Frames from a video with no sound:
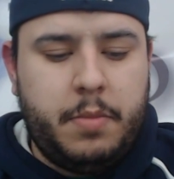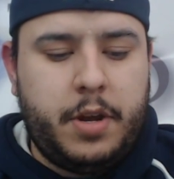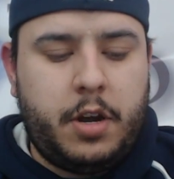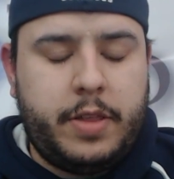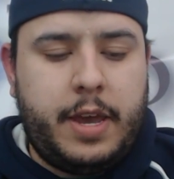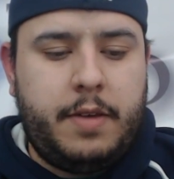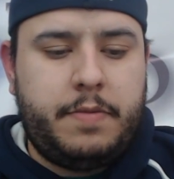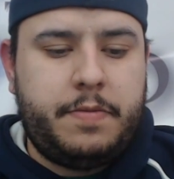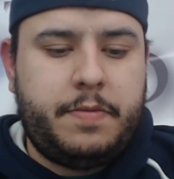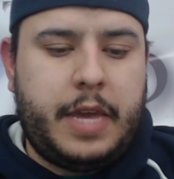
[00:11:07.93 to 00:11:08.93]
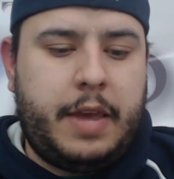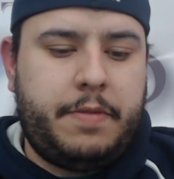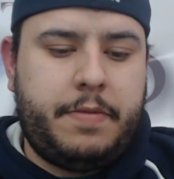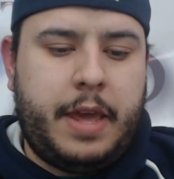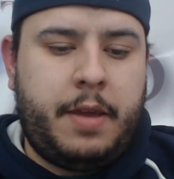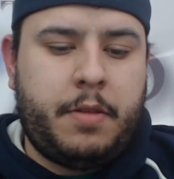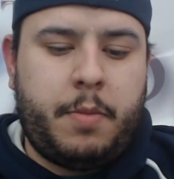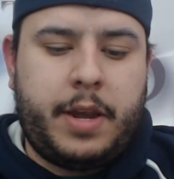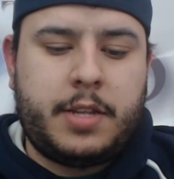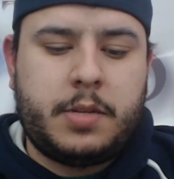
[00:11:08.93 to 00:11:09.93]
But no,
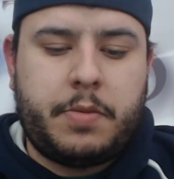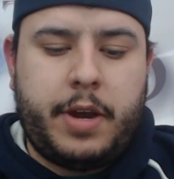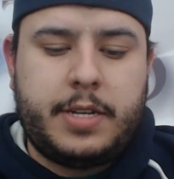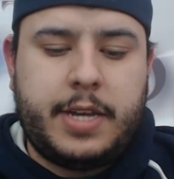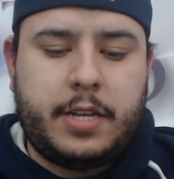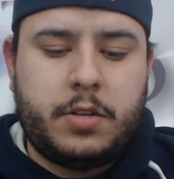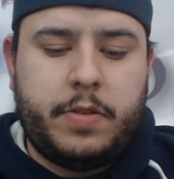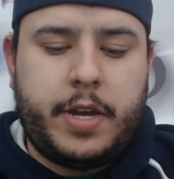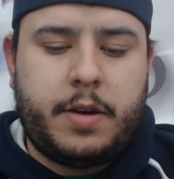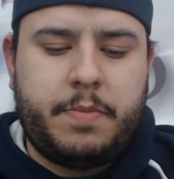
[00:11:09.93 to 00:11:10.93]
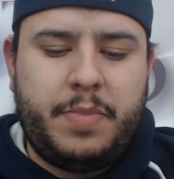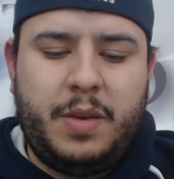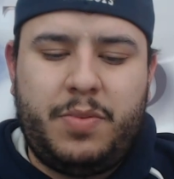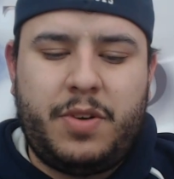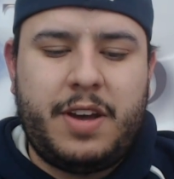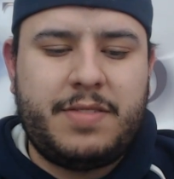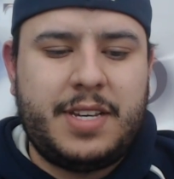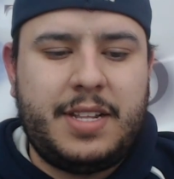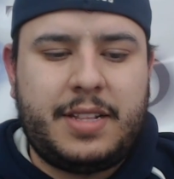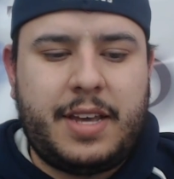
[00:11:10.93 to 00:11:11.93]
they're making some great tanks over there. People have
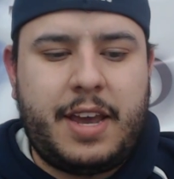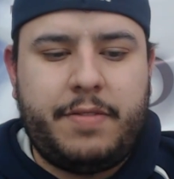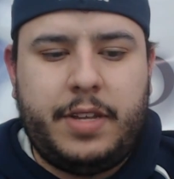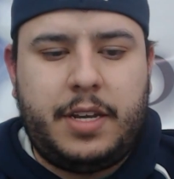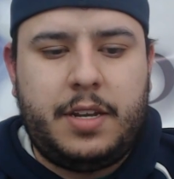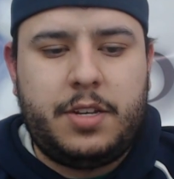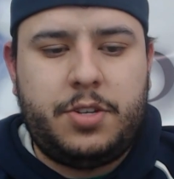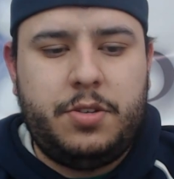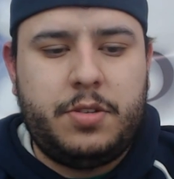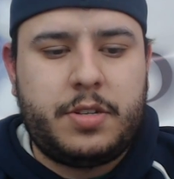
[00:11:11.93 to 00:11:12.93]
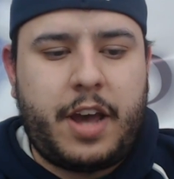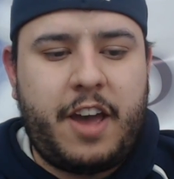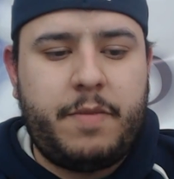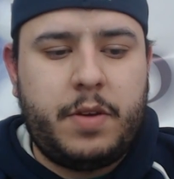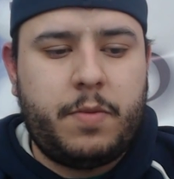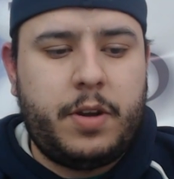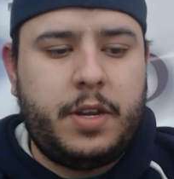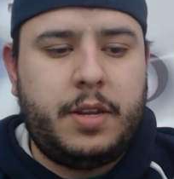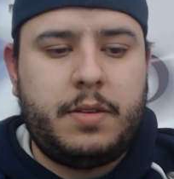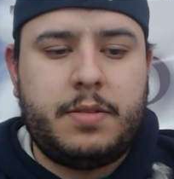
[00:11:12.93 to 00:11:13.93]
said that they have leaking issues. I've been
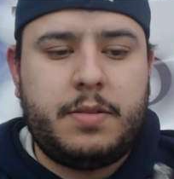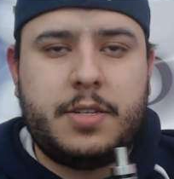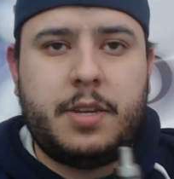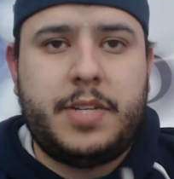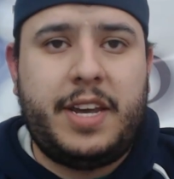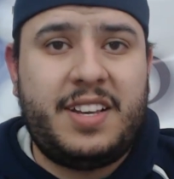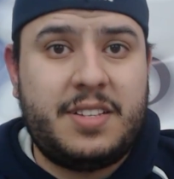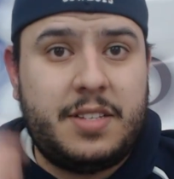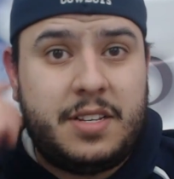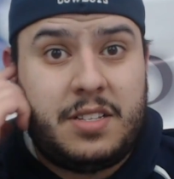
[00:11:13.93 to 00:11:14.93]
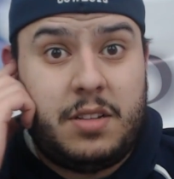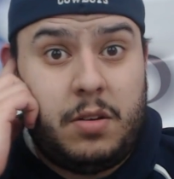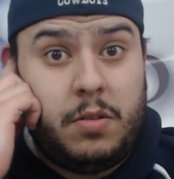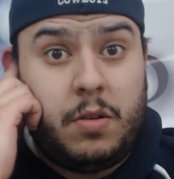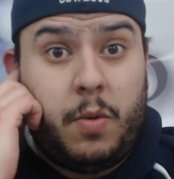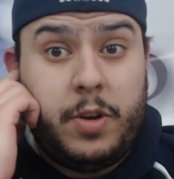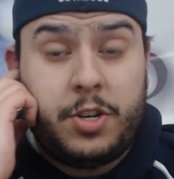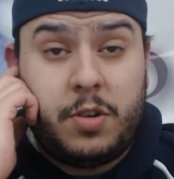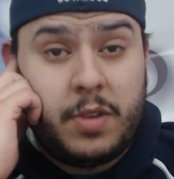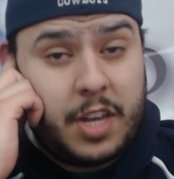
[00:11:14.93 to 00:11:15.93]
running SUBtanks since the
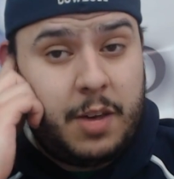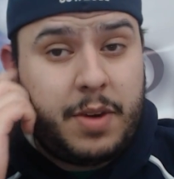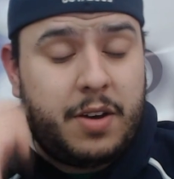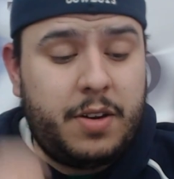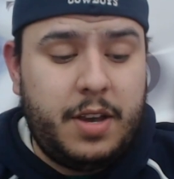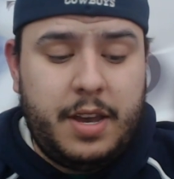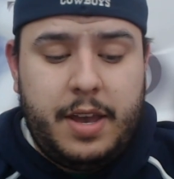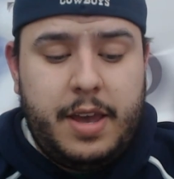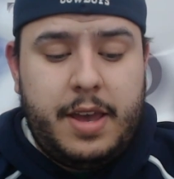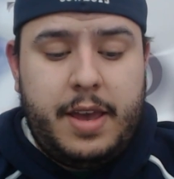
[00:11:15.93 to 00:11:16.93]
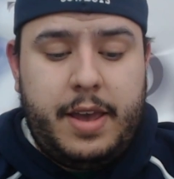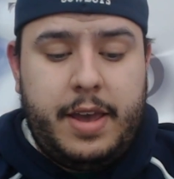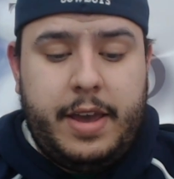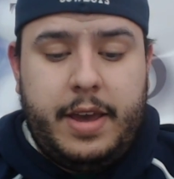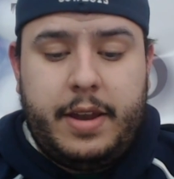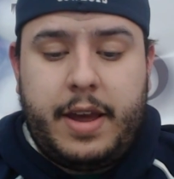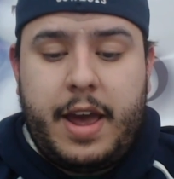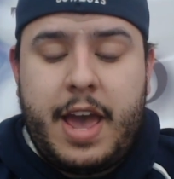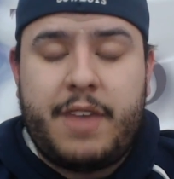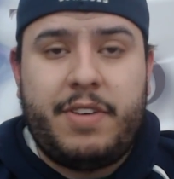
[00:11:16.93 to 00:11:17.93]
original one came out, and
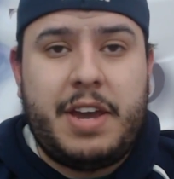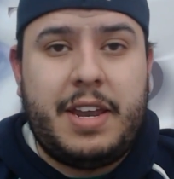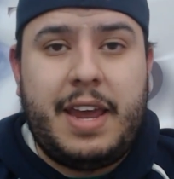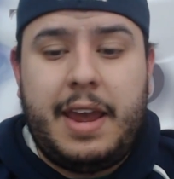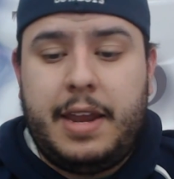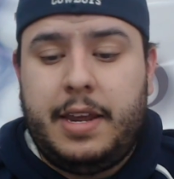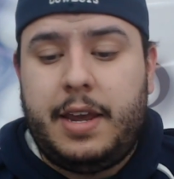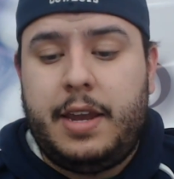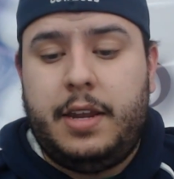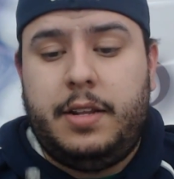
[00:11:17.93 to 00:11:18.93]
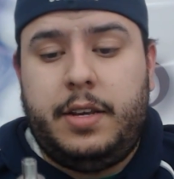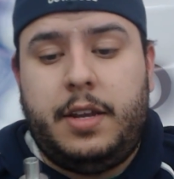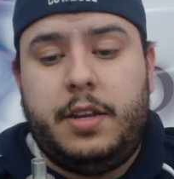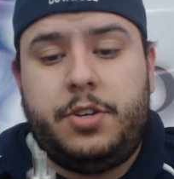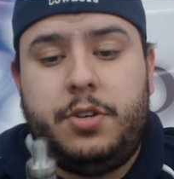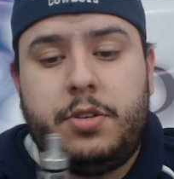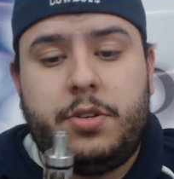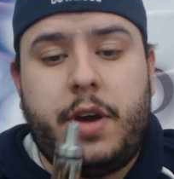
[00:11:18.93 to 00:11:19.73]
I haven't had any leaking issues.